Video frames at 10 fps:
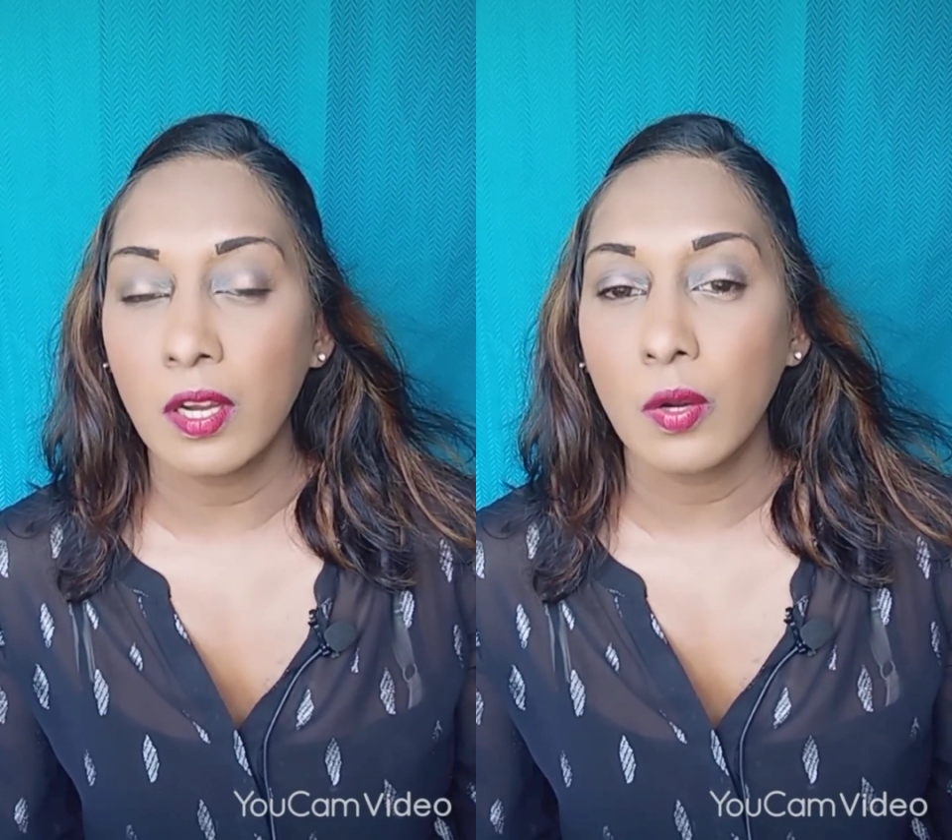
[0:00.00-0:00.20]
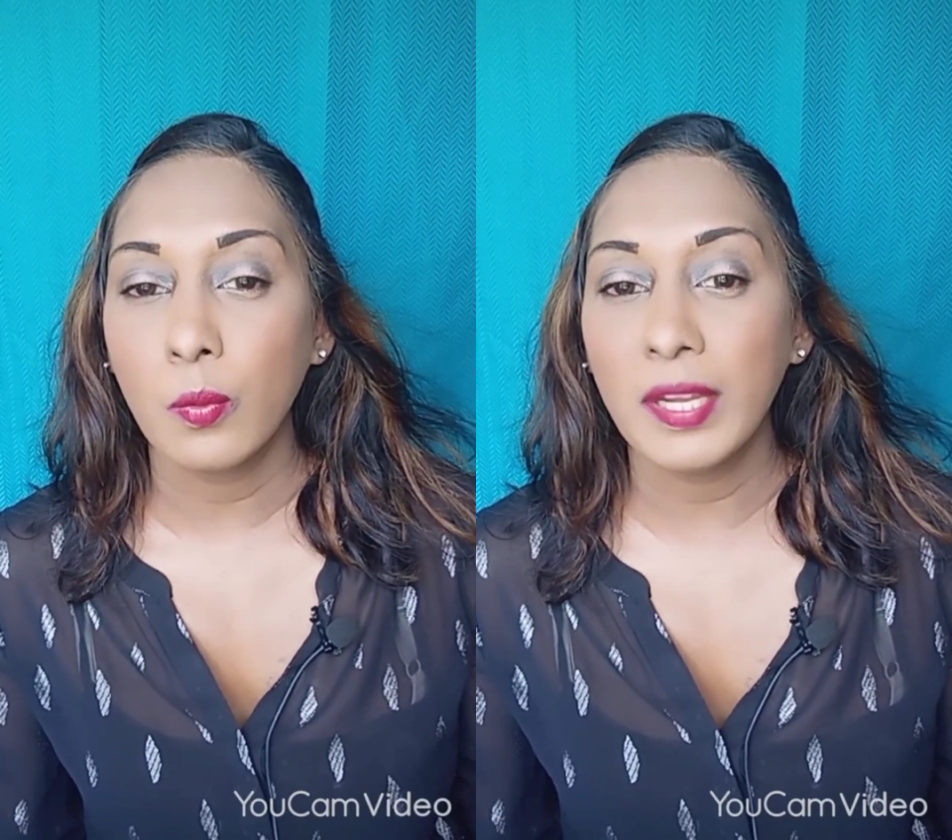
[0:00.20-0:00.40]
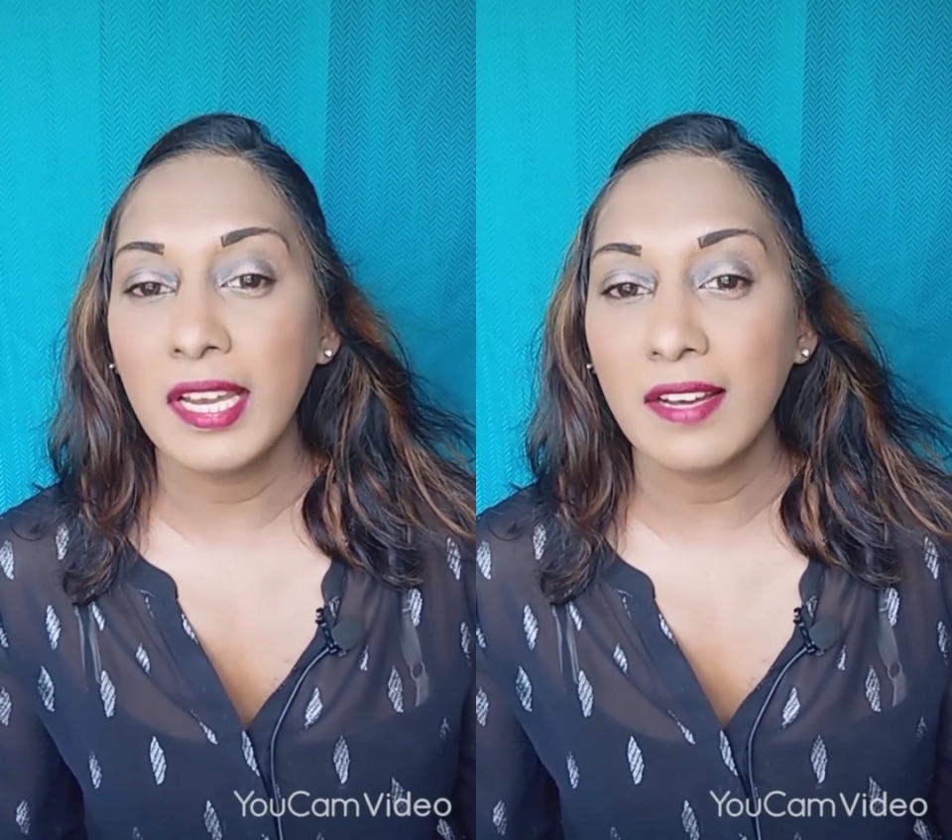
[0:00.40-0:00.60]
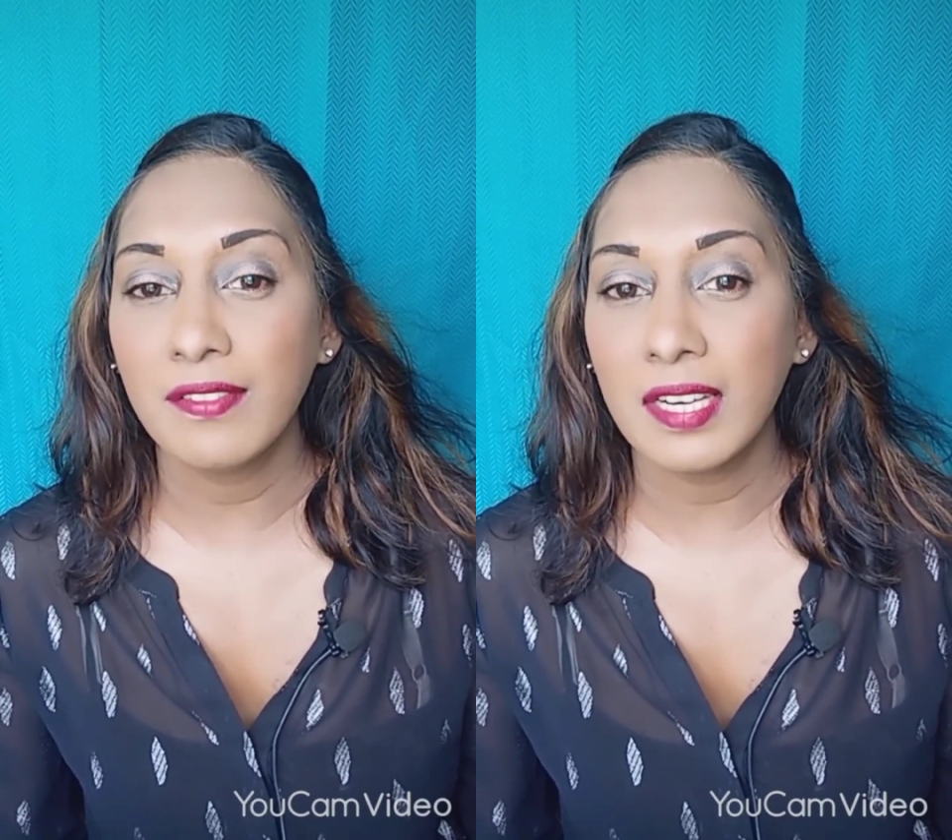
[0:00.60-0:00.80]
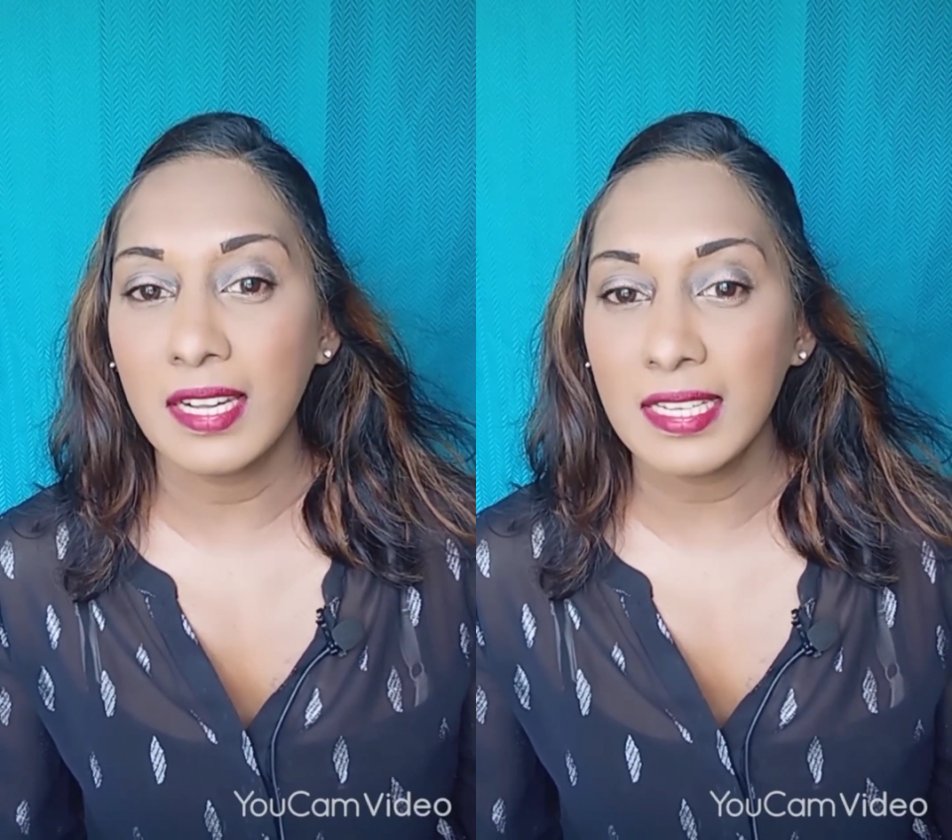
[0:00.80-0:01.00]
we have
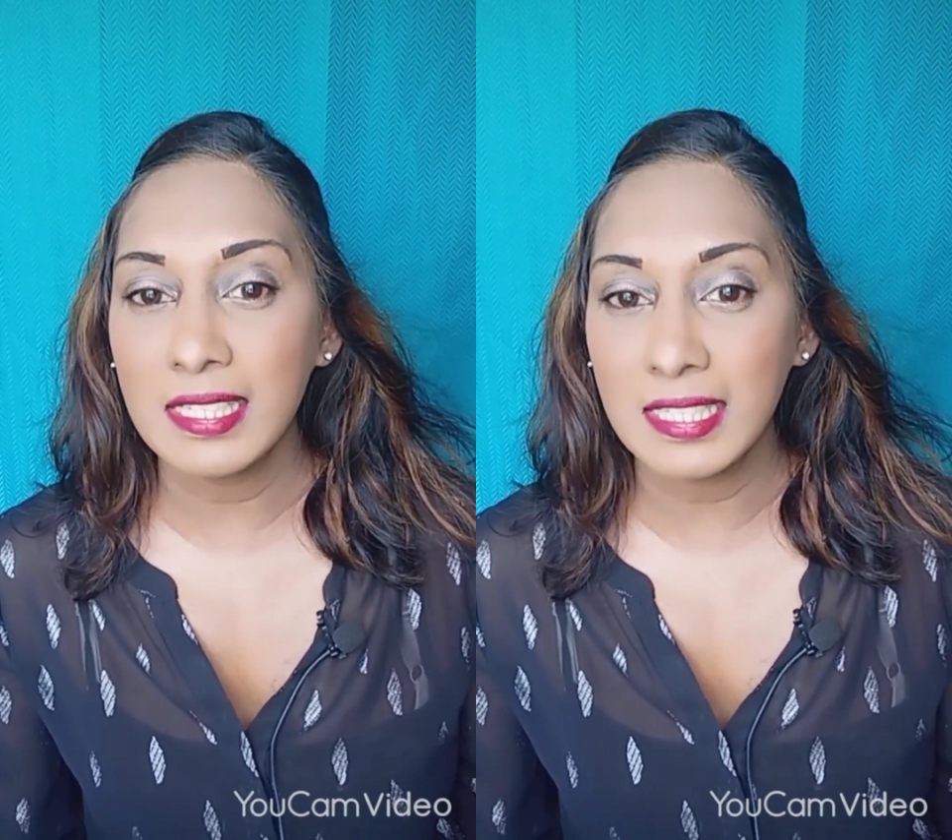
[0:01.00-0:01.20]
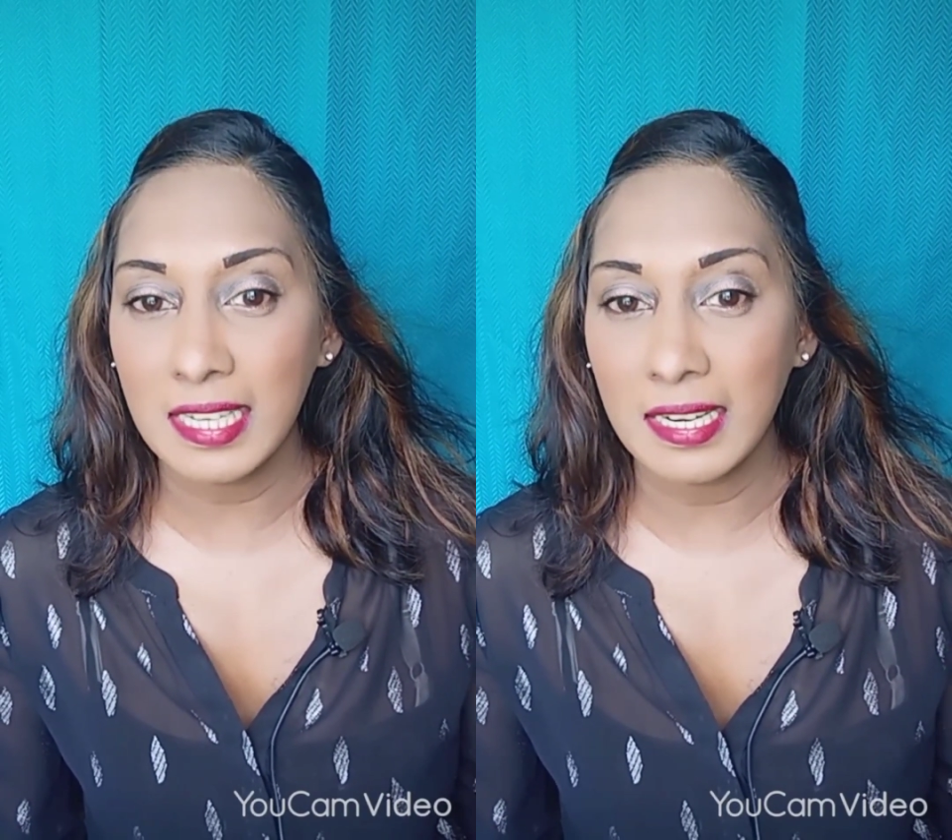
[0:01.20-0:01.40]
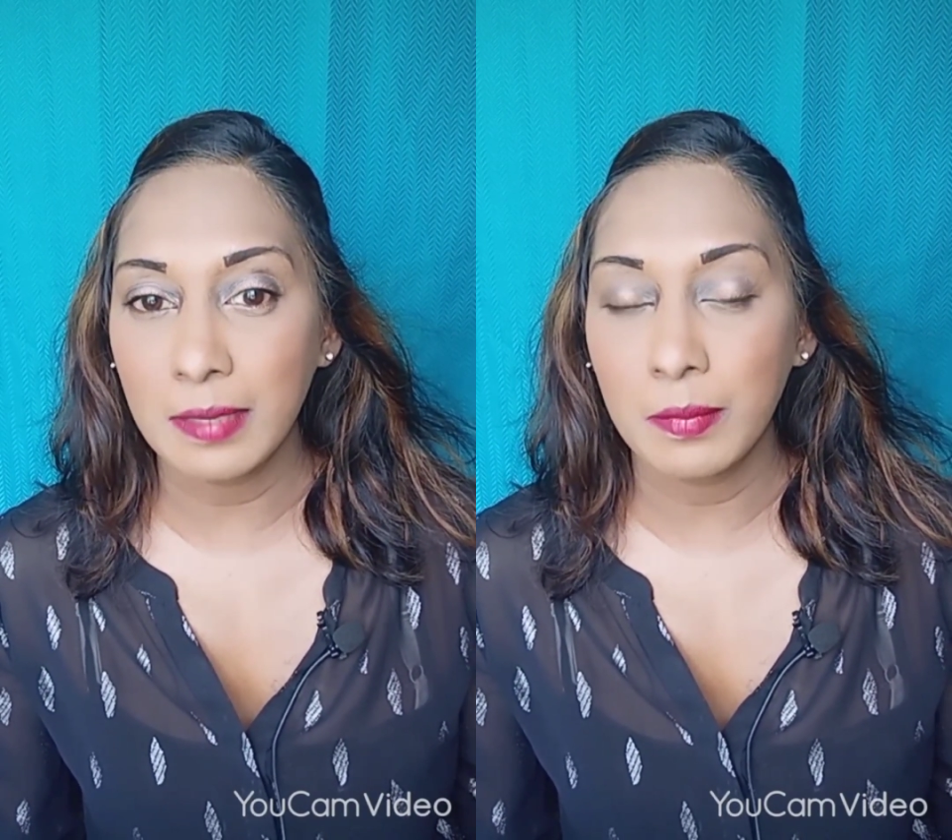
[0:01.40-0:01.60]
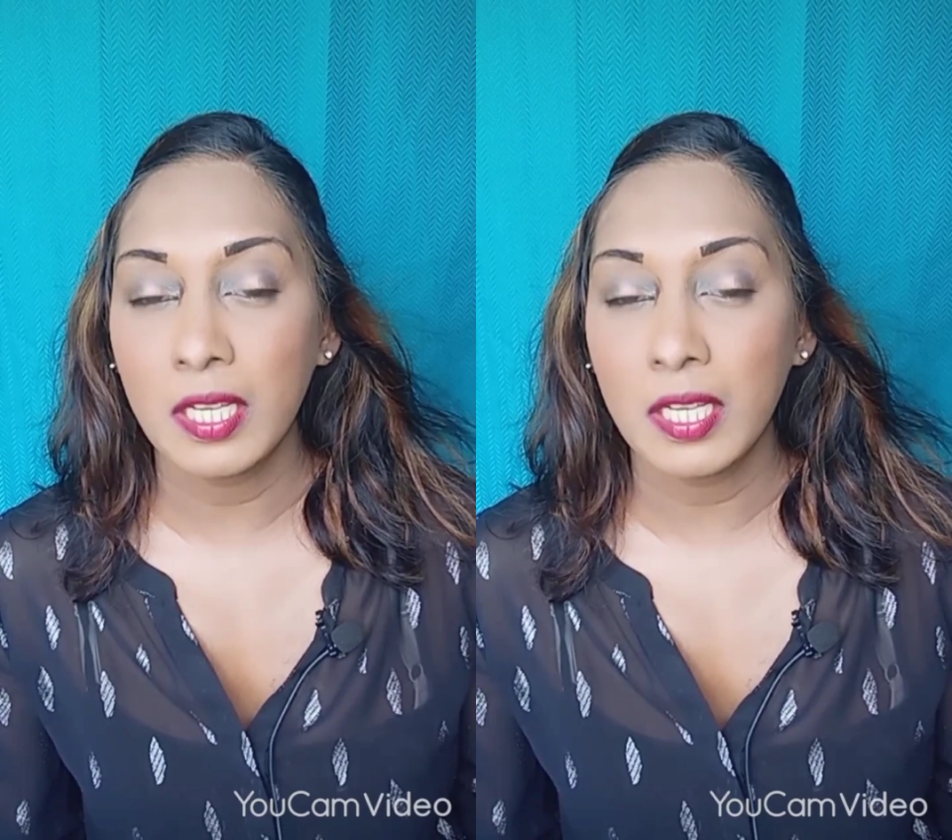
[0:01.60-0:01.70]
less time